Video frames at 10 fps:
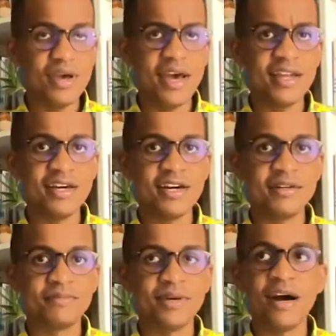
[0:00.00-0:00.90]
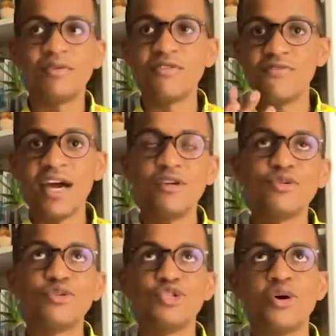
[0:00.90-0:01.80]
And I will invite you
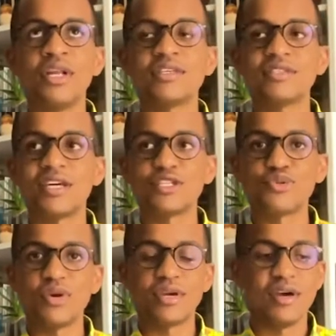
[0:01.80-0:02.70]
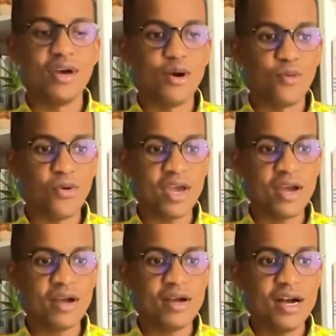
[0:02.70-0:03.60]
to join us next week,
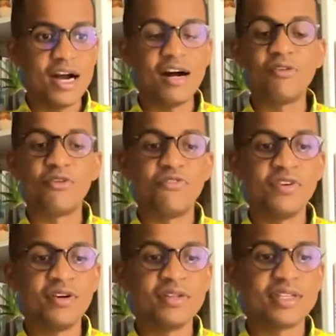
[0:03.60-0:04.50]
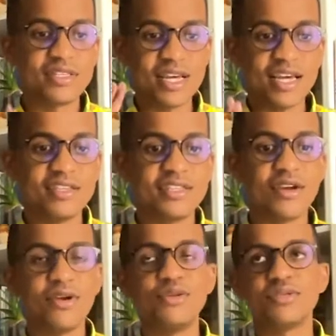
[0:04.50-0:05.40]
where I'll reveal the second
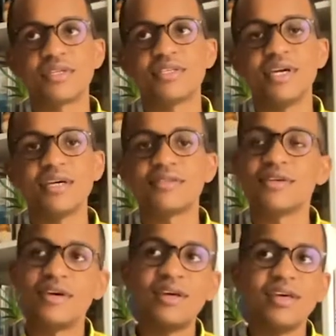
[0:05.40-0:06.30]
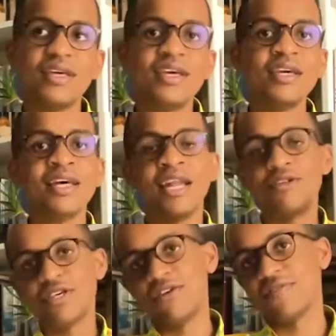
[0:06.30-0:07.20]
secret to success in and
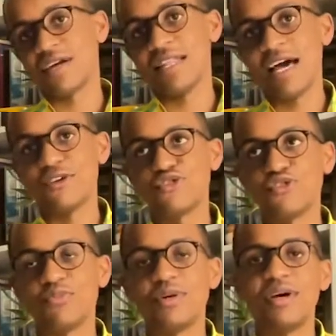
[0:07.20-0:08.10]
outside of the classroom.